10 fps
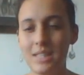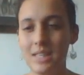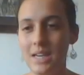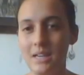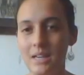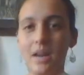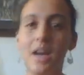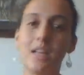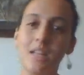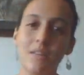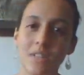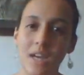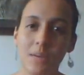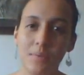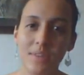Yeah, I'd never
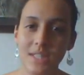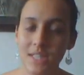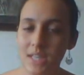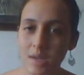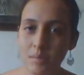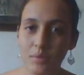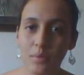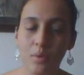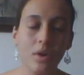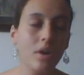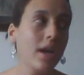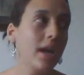dyed with tea before,